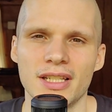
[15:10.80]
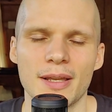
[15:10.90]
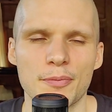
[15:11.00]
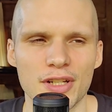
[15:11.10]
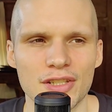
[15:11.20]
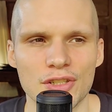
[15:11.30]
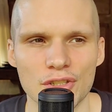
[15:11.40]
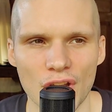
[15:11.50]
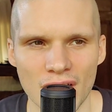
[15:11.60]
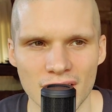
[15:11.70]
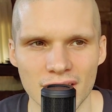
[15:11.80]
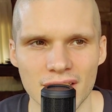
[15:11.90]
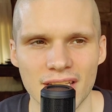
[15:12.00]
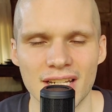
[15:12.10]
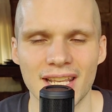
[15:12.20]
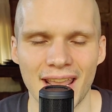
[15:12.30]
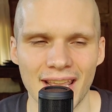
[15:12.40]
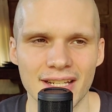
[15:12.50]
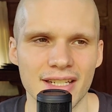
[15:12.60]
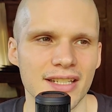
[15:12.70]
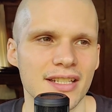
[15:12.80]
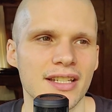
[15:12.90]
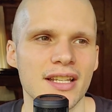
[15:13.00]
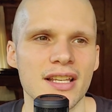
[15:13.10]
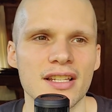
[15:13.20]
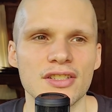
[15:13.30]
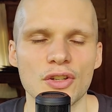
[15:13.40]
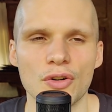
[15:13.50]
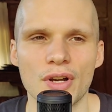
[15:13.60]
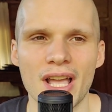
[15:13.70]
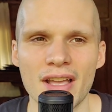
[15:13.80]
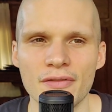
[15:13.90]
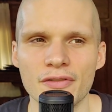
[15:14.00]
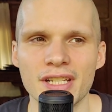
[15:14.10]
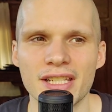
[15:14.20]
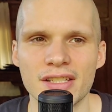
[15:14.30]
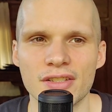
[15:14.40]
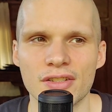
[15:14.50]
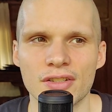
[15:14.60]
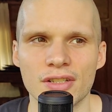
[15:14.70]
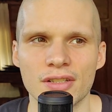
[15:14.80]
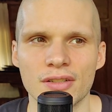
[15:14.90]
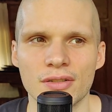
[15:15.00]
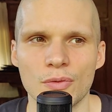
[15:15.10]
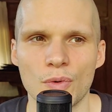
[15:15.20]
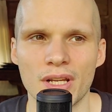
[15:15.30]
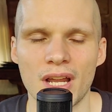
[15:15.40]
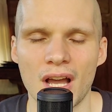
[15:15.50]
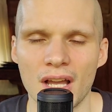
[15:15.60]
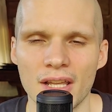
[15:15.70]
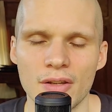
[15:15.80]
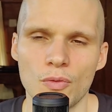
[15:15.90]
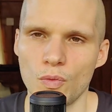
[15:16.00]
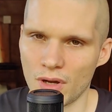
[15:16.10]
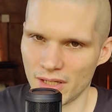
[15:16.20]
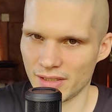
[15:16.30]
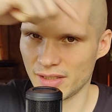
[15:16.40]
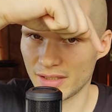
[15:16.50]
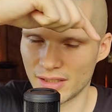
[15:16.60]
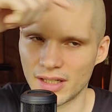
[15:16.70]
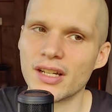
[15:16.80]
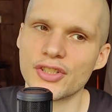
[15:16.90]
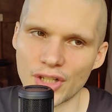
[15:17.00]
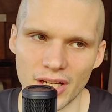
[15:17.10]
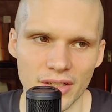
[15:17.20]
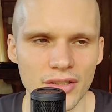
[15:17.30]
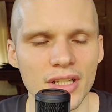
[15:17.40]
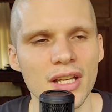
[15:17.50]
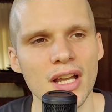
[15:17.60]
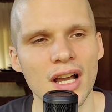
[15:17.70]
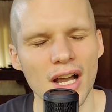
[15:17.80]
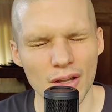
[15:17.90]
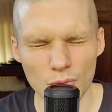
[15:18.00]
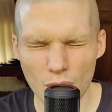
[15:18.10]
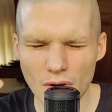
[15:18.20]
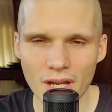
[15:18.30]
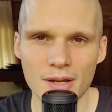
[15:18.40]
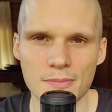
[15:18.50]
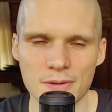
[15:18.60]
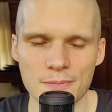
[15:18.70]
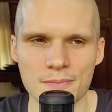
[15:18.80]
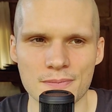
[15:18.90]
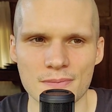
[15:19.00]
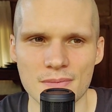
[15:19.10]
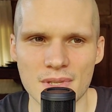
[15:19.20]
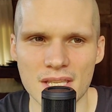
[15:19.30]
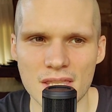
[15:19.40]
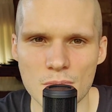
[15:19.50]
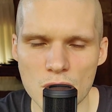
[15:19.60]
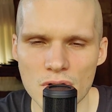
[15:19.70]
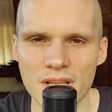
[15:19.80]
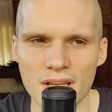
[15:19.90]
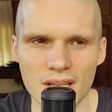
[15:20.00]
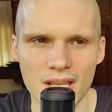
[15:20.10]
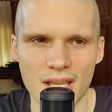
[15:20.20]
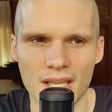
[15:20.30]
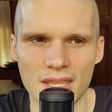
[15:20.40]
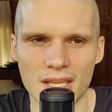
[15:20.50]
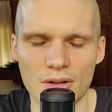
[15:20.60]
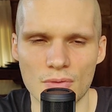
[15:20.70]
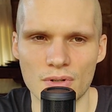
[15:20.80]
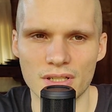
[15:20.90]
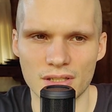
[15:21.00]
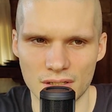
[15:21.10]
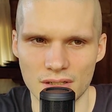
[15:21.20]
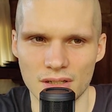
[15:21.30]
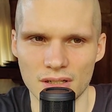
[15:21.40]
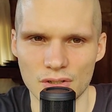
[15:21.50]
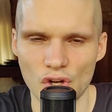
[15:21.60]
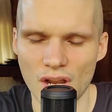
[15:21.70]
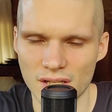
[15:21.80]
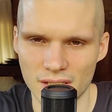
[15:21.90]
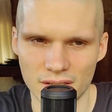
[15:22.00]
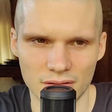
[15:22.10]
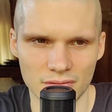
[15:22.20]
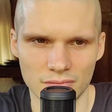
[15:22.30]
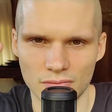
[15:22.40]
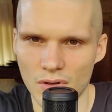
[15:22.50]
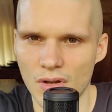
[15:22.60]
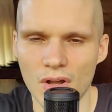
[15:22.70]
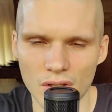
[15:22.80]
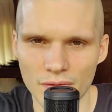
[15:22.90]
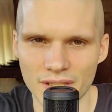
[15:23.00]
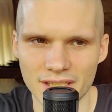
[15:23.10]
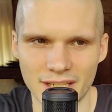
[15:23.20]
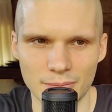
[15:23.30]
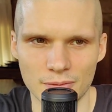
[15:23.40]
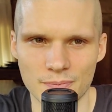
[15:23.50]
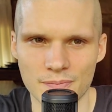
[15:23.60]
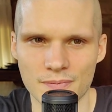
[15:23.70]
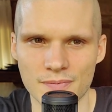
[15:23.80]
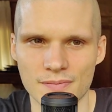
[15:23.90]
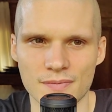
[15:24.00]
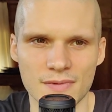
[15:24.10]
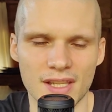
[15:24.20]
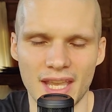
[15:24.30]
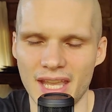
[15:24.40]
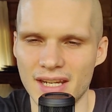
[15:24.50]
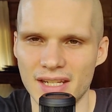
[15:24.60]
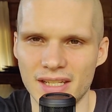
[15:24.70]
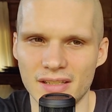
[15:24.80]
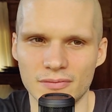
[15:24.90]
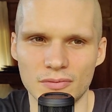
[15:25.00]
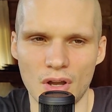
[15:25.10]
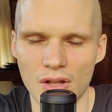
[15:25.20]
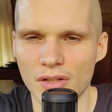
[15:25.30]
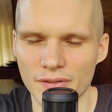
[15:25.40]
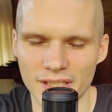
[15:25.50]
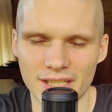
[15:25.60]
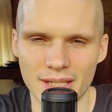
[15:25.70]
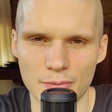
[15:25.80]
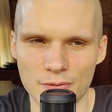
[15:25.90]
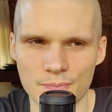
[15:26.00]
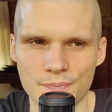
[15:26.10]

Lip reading: That brings chocolate and candy. So every Easter, when I was a child, I woke up in the morning and there was chocolate all over the table. Candy all over the table.